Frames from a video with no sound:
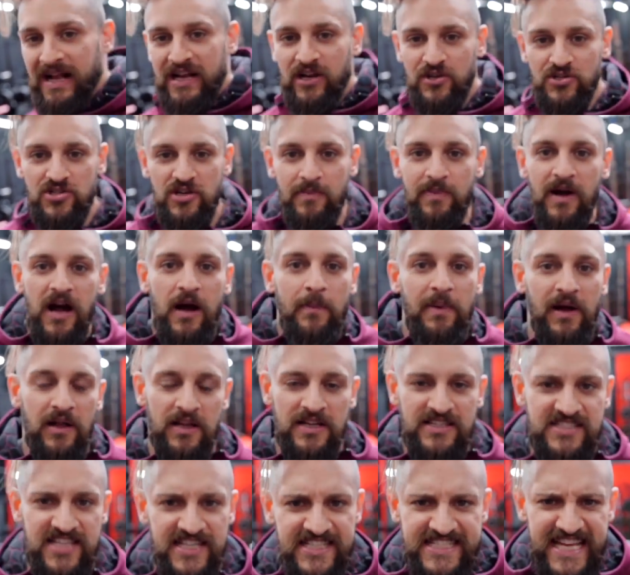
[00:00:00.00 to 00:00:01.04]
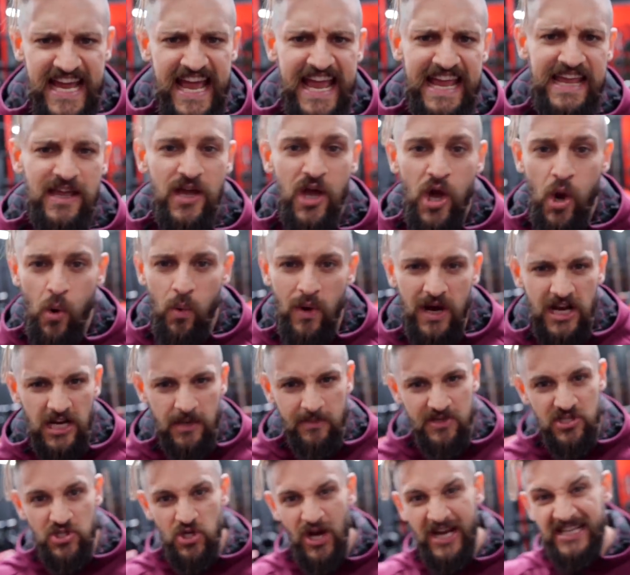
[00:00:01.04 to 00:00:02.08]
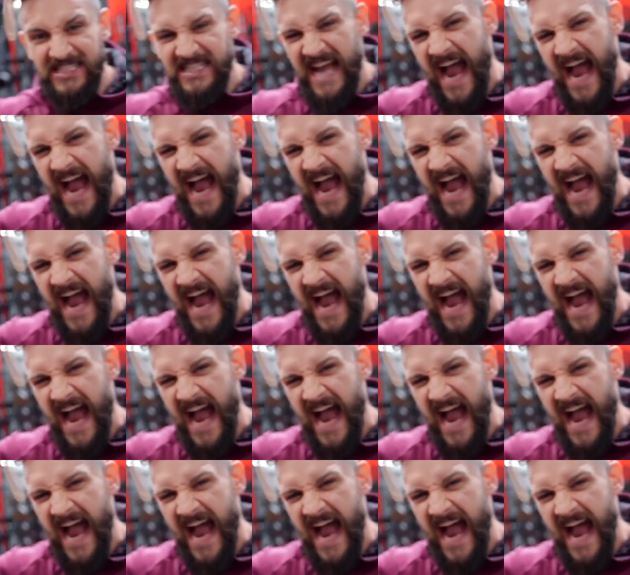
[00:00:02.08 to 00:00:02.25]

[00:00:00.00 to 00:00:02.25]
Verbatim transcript: Black Country Barbell and today we're going to be trying